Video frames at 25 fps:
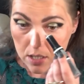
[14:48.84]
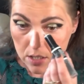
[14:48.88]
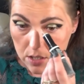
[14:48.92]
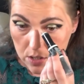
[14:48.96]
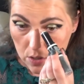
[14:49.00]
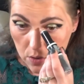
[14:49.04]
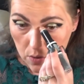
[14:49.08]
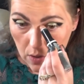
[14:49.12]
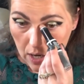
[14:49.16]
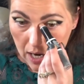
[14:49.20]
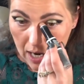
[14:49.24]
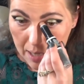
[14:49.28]

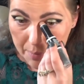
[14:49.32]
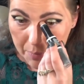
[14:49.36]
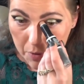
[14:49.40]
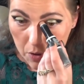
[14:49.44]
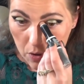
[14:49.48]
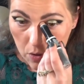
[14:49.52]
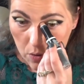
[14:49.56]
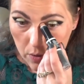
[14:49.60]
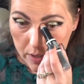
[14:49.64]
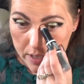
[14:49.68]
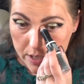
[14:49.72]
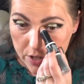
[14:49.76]
So I'm
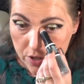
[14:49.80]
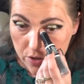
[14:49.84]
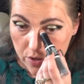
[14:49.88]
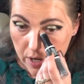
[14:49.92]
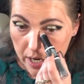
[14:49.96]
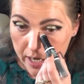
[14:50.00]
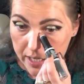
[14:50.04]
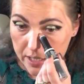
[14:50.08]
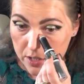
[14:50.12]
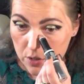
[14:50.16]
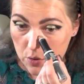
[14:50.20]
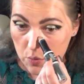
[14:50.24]
always
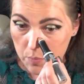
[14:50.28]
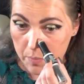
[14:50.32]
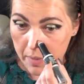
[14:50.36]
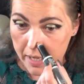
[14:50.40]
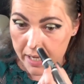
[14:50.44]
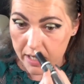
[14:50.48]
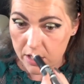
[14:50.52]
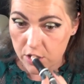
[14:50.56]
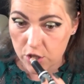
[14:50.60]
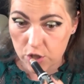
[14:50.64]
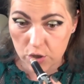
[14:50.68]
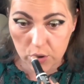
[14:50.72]
trying to
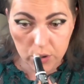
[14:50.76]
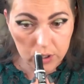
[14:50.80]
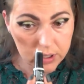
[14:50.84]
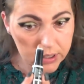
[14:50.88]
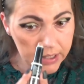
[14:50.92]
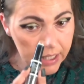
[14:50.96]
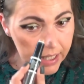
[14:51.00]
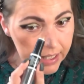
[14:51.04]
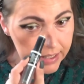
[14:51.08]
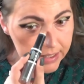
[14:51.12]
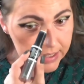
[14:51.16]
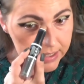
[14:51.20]
make sure
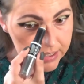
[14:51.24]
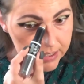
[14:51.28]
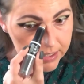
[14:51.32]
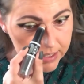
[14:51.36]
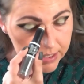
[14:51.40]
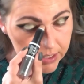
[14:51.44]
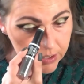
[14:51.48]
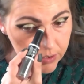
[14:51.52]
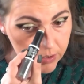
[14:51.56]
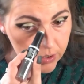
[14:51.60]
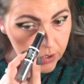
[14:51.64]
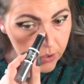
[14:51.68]
that, uh,
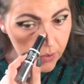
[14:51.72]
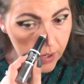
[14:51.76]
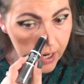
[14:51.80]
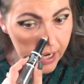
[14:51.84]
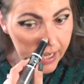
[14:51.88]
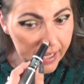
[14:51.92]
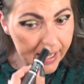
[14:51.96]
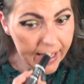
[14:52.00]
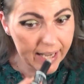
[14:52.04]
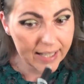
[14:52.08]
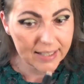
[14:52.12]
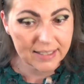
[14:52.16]
you know,
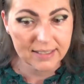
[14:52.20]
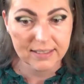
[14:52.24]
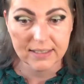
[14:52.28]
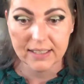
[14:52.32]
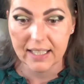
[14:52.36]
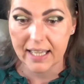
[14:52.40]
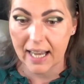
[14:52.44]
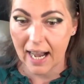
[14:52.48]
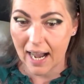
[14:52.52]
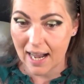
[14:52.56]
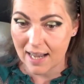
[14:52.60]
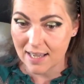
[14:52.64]
I get
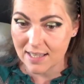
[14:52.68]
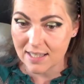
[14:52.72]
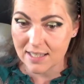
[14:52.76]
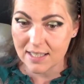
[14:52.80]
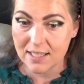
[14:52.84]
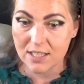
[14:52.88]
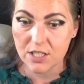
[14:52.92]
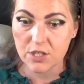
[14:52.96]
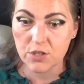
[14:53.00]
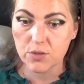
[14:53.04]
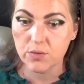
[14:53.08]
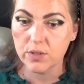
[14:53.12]
the
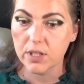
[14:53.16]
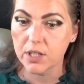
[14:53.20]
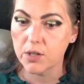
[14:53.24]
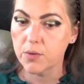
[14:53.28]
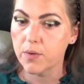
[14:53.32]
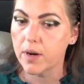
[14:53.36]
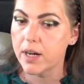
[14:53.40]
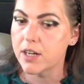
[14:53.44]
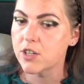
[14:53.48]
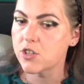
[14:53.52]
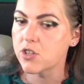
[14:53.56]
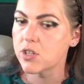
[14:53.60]
answers to the
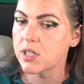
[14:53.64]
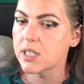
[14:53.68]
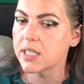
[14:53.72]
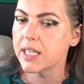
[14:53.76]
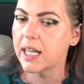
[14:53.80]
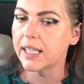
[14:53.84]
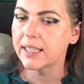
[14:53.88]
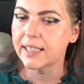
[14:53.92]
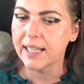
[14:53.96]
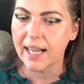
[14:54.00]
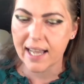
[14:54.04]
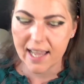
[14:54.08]
questions
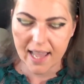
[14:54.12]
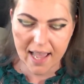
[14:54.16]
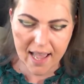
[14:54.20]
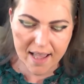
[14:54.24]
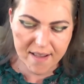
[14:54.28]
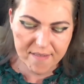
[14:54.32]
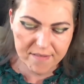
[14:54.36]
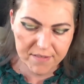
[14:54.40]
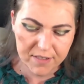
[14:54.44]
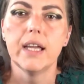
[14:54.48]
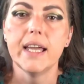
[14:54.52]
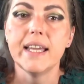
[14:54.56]
that I
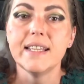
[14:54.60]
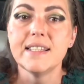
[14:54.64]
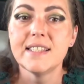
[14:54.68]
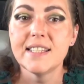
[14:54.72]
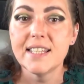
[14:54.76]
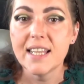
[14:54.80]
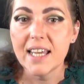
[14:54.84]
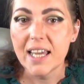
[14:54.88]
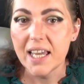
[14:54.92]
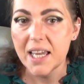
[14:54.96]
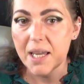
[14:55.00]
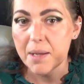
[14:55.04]
have. It
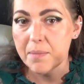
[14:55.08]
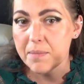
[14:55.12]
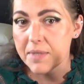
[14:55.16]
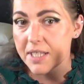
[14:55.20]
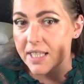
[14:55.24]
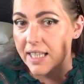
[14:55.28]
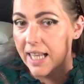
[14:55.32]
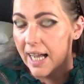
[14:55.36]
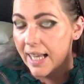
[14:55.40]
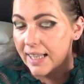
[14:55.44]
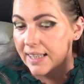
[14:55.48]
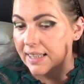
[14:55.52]

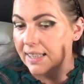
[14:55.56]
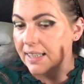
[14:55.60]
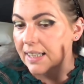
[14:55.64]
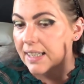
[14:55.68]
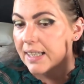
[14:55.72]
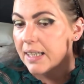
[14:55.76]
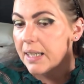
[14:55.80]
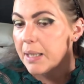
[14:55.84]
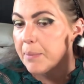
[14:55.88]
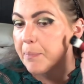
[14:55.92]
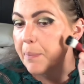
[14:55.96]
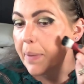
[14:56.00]
seems that
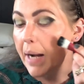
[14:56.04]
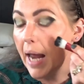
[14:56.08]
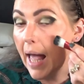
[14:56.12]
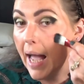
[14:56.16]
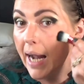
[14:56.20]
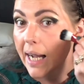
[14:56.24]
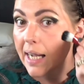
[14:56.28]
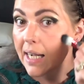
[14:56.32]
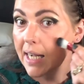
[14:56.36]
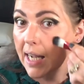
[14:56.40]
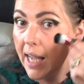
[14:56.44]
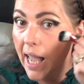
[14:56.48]
the
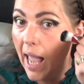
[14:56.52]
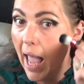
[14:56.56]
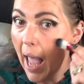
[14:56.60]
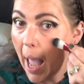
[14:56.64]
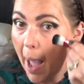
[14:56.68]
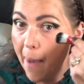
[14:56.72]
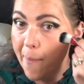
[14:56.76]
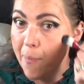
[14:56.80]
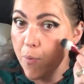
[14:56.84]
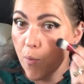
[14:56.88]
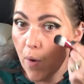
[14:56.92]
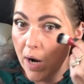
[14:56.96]
black
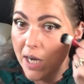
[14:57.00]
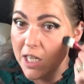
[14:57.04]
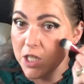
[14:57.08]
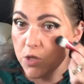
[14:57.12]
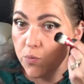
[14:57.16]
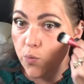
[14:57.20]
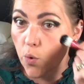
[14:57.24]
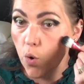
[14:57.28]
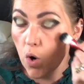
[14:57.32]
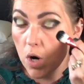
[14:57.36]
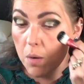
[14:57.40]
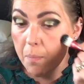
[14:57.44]
cap was
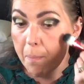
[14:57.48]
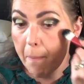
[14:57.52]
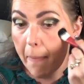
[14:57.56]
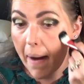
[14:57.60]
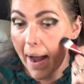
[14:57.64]
worn